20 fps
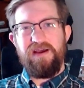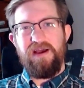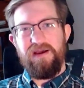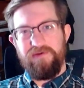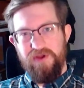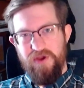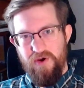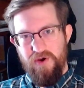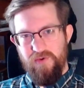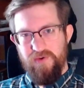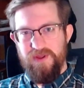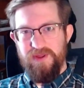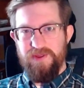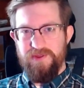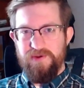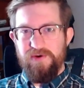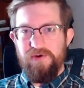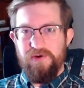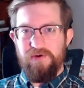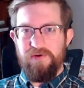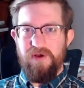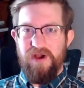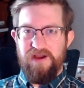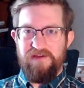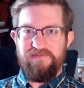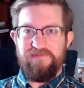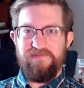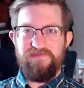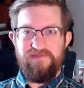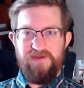going through, I
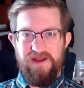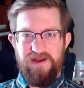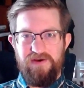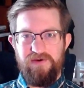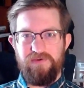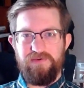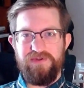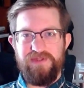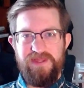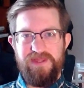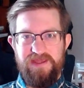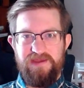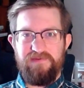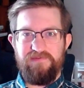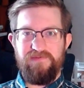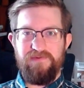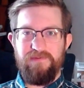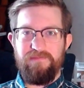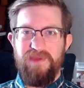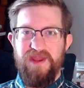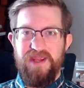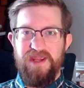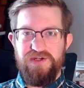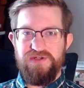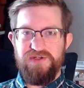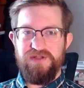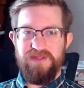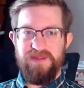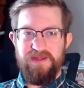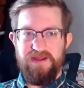found the
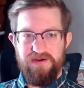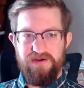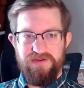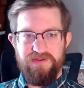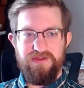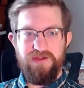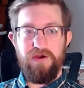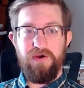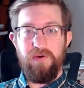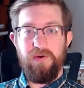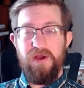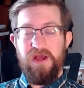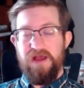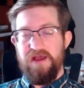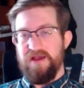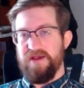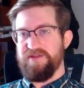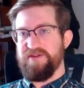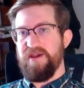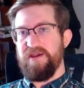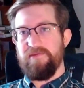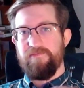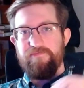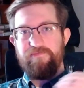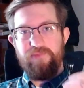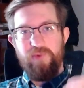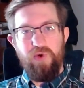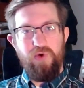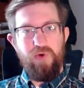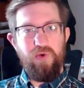information there. So, as a
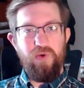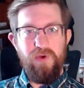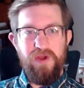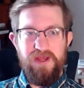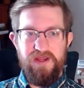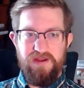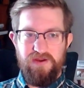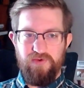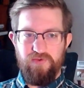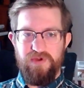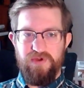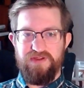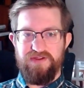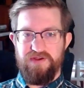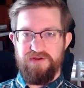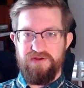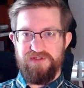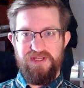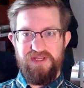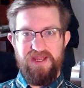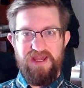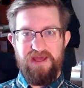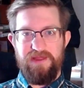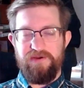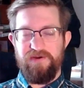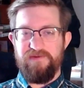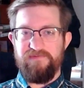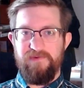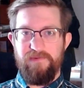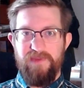quick research and
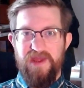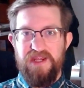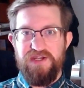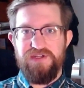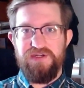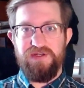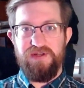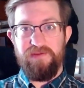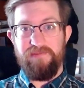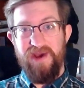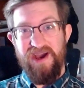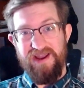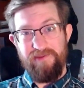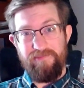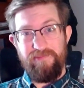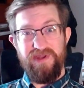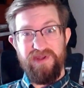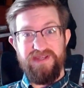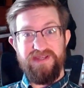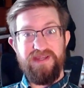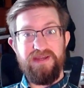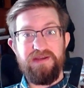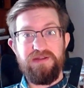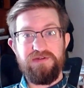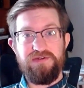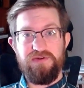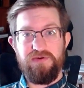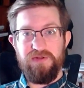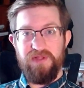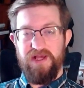gather information about a
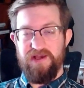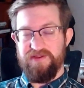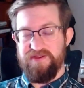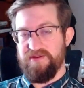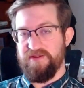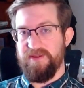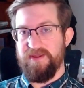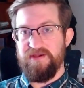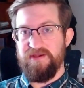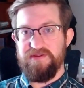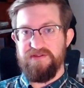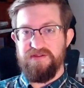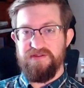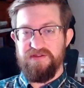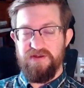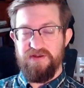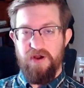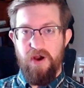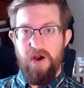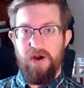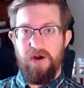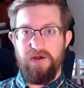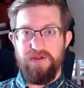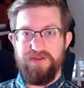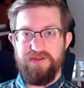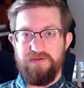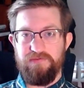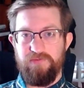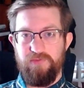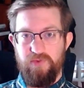potential lesson, this is an
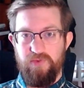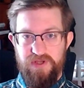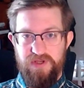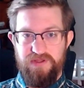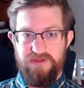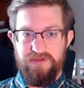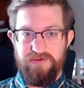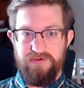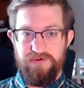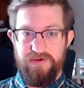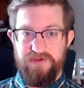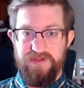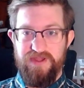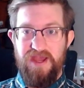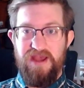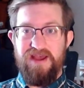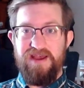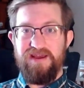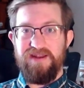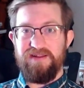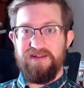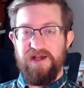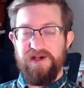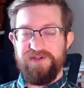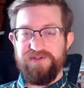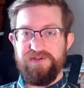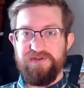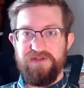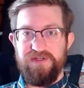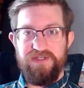awesome resource. It
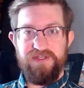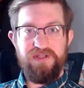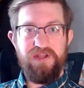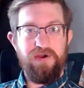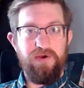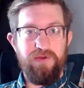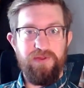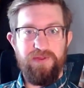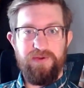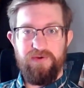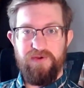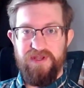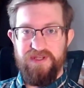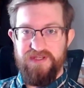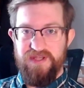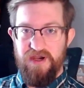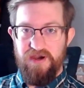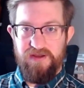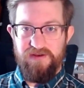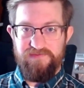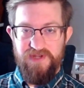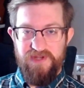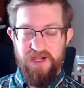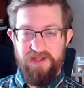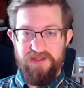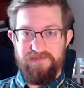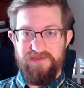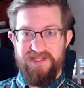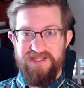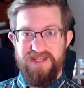allows you to go through a ton of
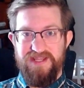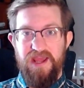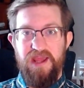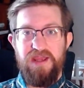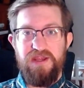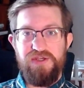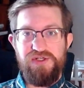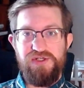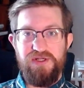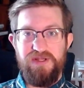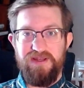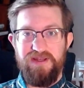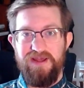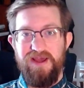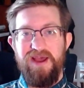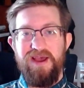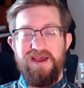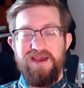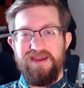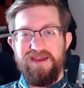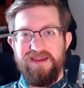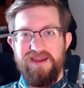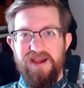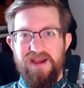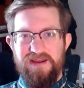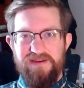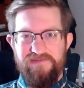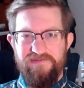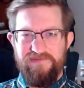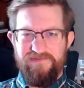documentation and
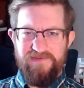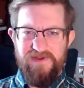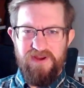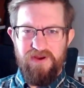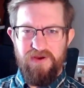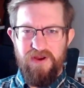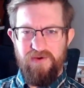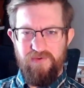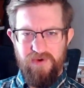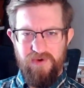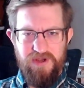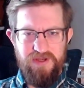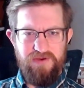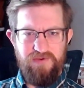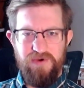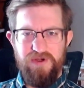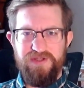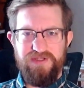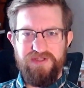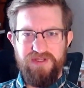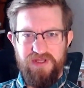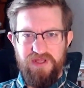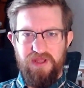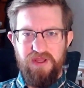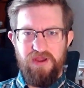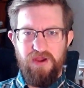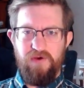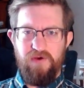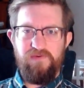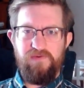kind of figure out where you want to
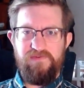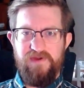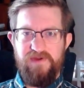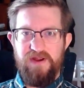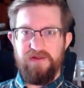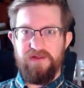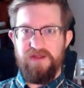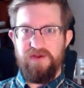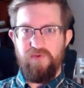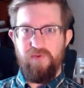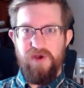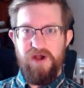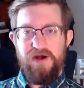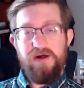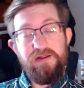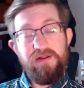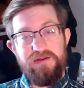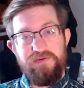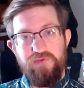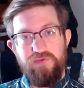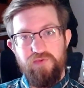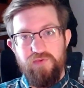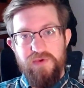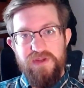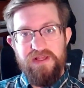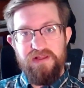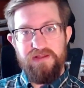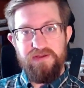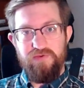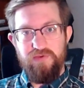go fairly well and
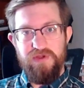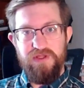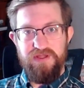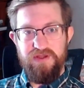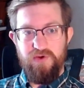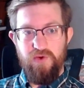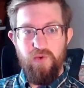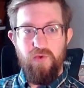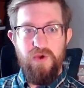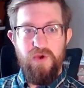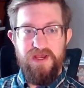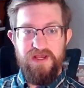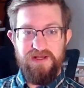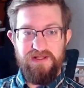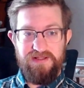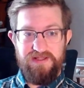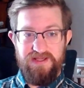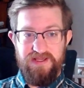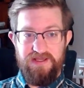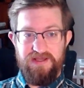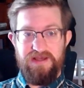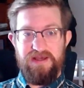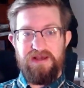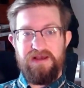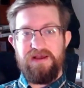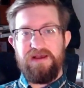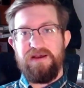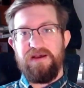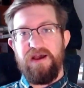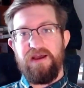really, really quickly.
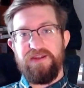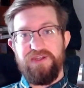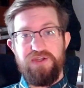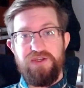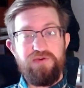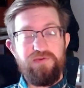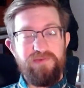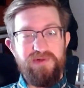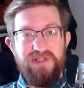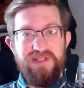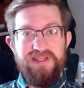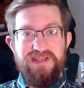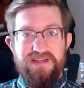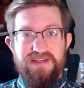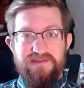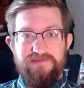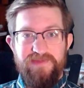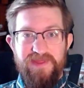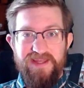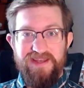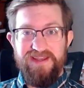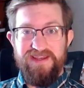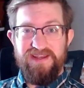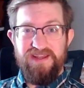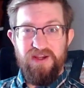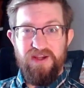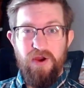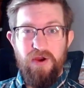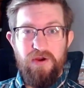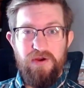I do believe that it
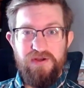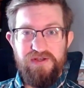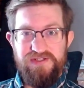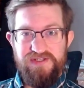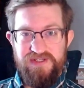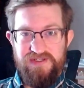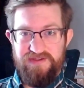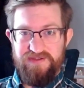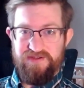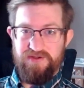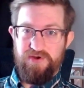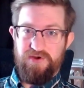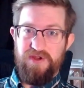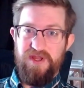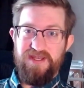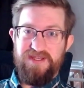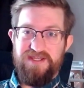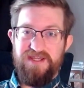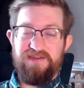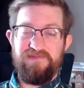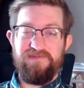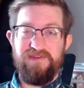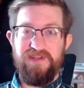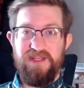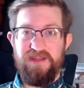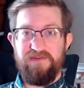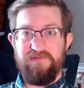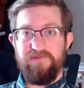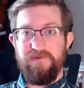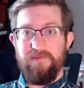encourages
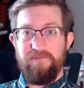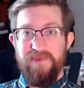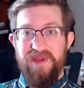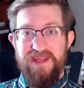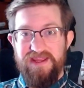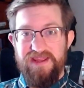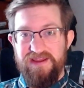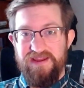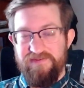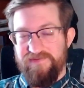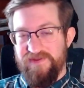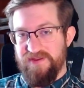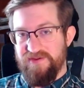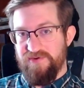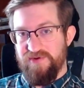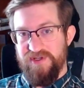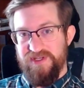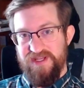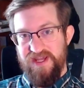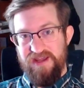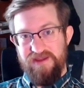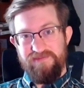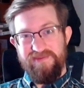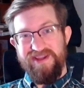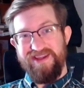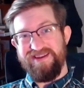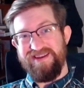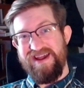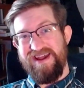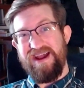creativity. For me, if it's going to take me
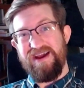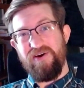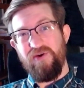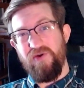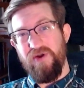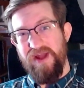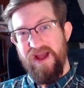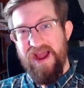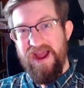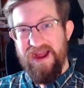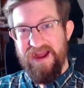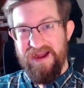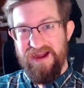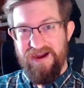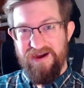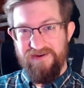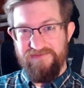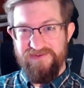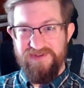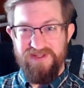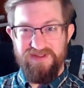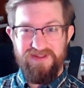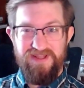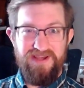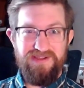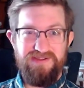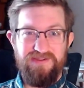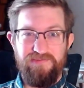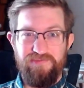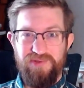an hour and a half to
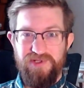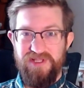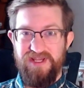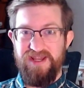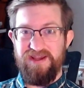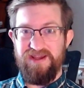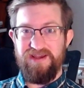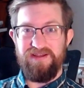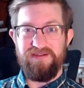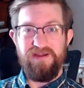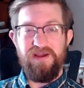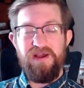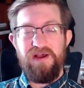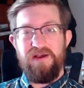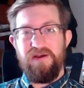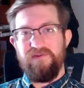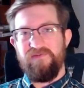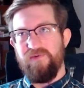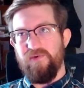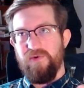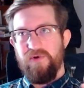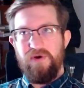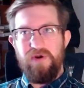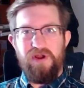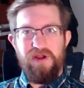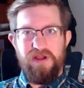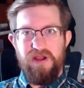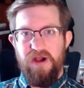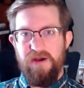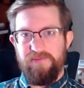lesson plan for
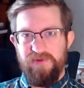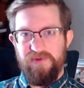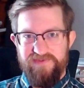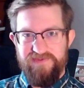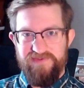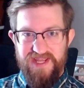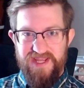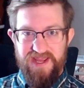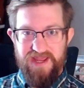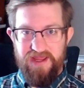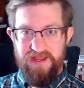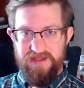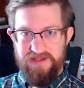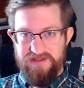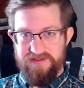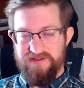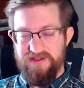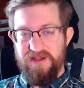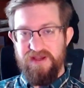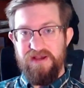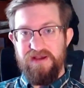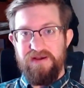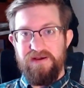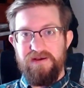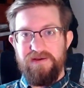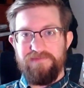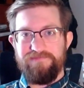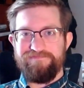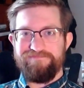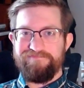a couple of days,
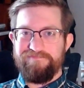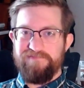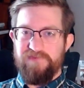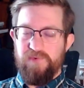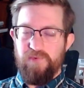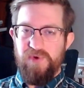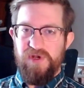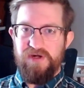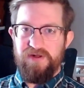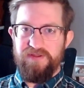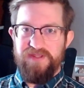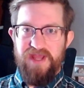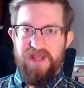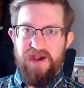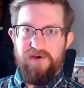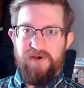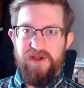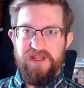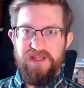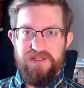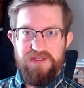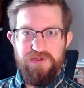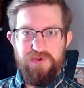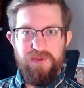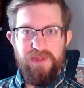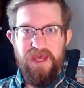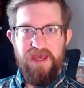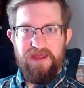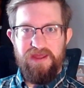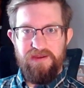well, now I can do
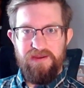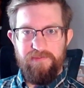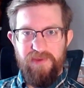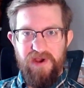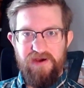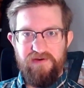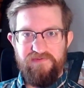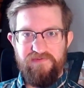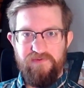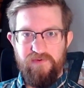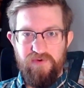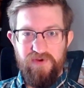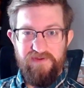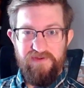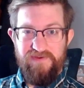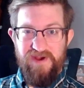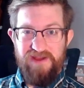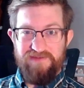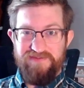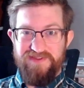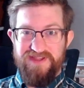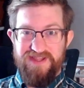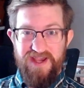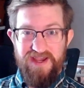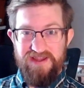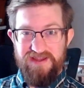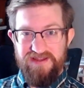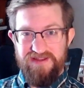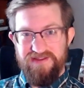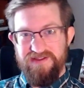that in about 45
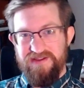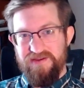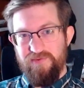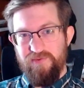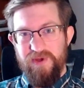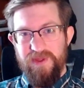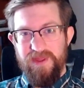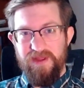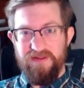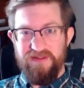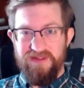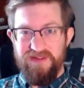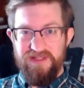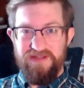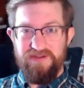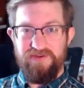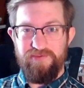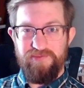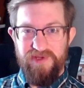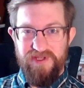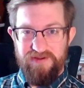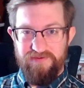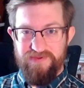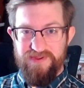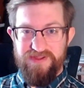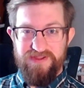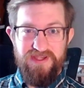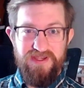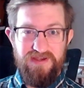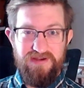seconds, and with a little bit of
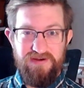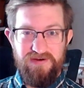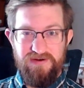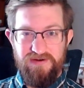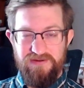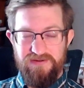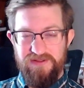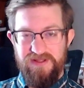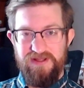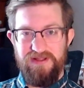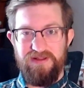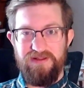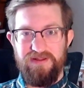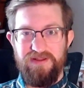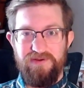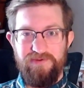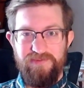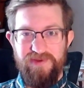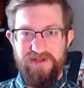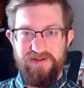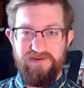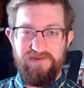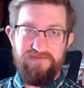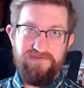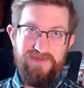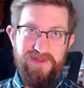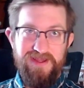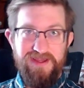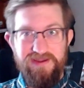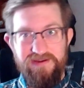skill and a little bit of
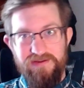like